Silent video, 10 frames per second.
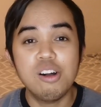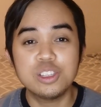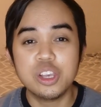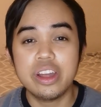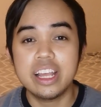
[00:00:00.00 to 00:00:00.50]

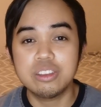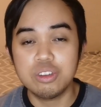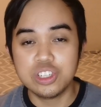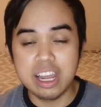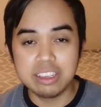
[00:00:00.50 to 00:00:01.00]
Also, I'd like to
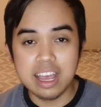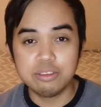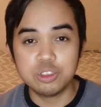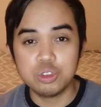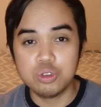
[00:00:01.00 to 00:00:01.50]
do a shout
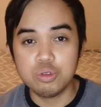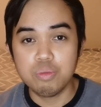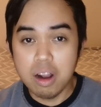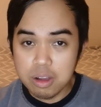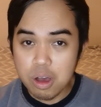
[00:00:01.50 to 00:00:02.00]
out to
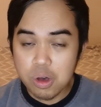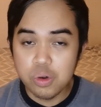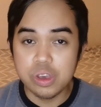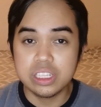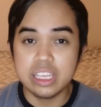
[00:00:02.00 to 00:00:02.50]
Marco,
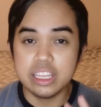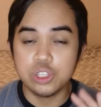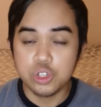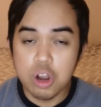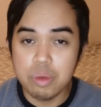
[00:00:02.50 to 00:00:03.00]
who is
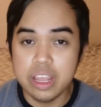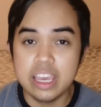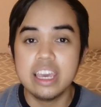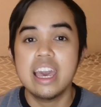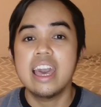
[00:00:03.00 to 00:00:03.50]
in
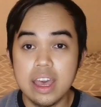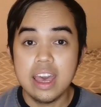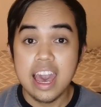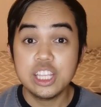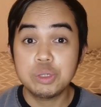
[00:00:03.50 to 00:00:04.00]
Germany,
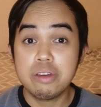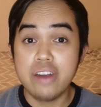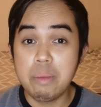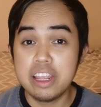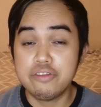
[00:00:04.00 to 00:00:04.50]
and to my
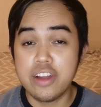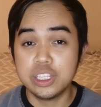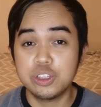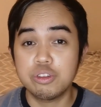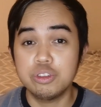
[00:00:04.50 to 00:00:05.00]
family and
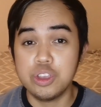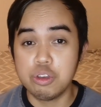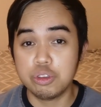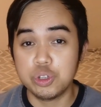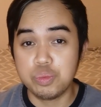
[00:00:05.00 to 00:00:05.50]
friends who
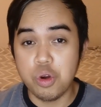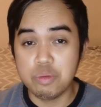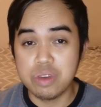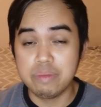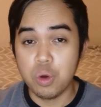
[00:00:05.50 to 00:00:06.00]
continue to
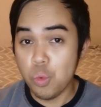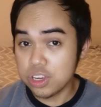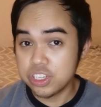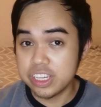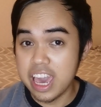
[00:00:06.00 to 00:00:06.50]
support me by
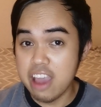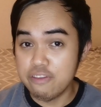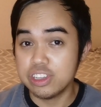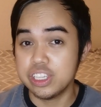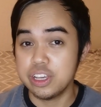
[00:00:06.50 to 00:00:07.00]
watching
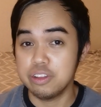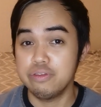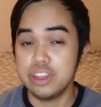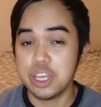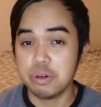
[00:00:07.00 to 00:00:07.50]
every single
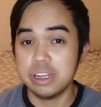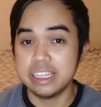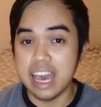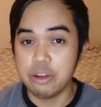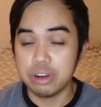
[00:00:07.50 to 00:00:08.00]
video
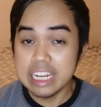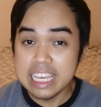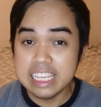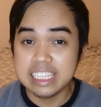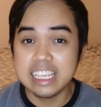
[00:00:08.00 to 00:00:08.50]
that I
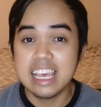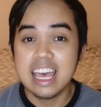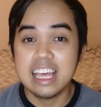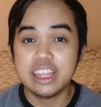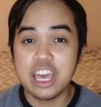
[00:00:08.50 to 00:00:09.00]
release.
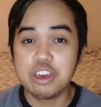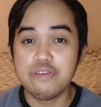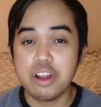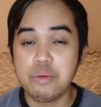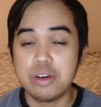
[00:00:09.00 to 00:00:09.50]
Thank you
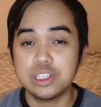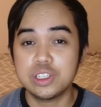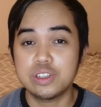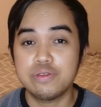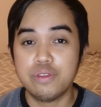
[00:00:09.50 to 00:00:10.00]
very
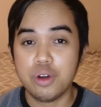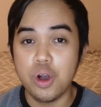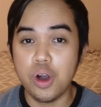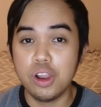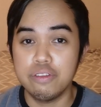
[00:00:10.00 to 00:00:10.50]
much for
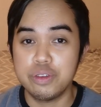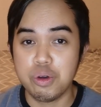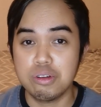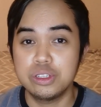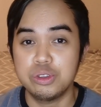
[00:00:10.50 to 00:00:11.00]
all of
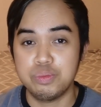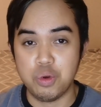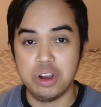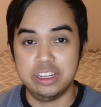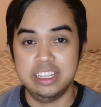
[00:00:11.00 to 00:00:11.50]
your
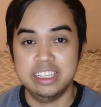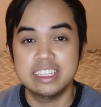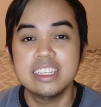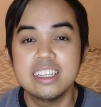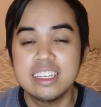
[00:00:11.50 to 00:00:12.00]
support.
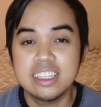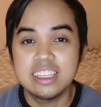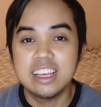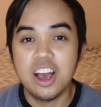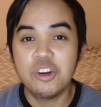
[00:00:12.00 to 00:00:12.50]

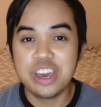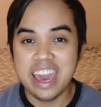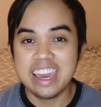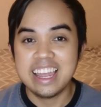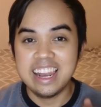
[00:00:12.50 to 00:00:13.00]

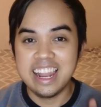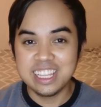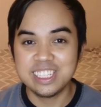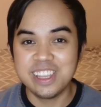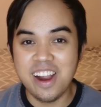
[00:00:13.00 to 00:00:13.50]
Okay,
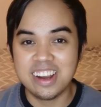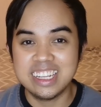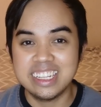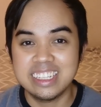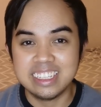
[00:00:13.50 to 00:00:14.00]
let's
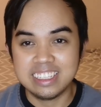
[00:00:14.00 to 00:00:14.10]
start.